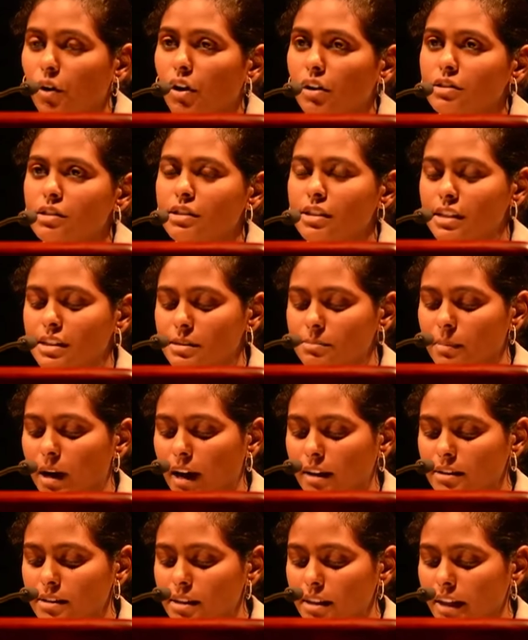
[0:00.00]
course,
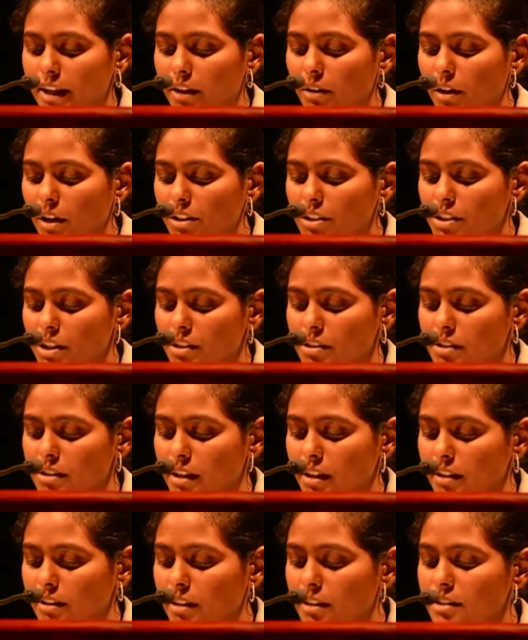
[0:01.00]
dismantling or
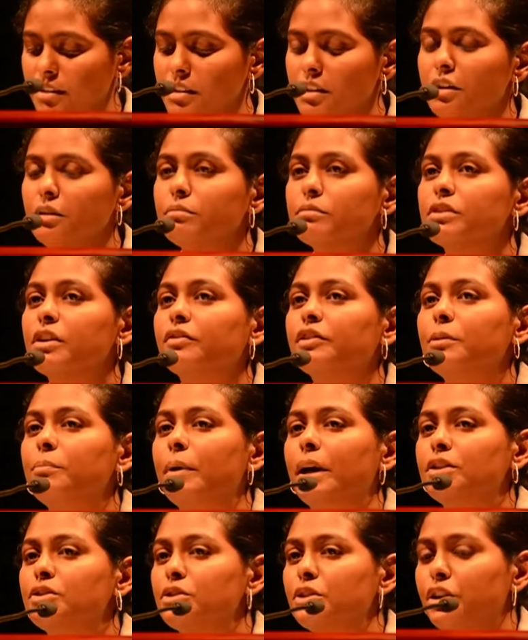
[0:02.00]
adjusting the terms of the
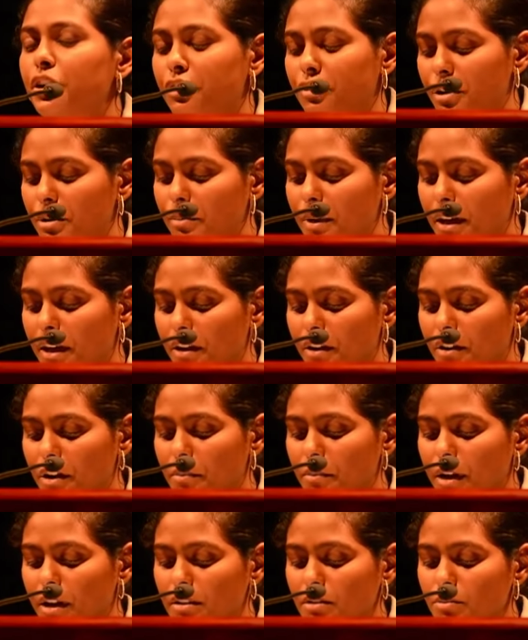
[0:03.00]
Petro-Caribbean
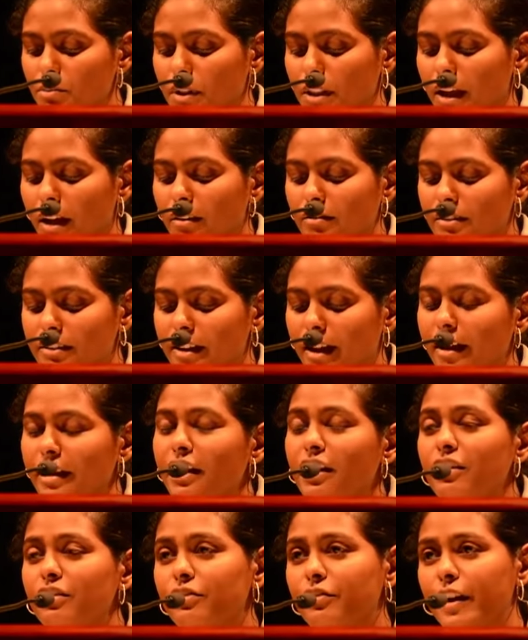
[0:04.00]
Agreement will have
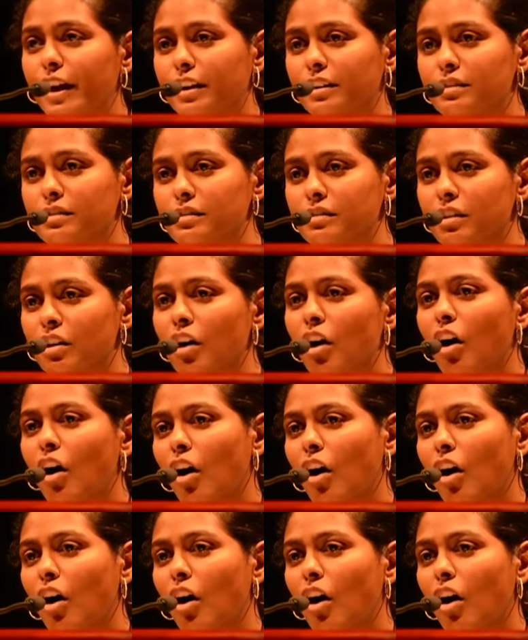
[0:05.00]
dire effects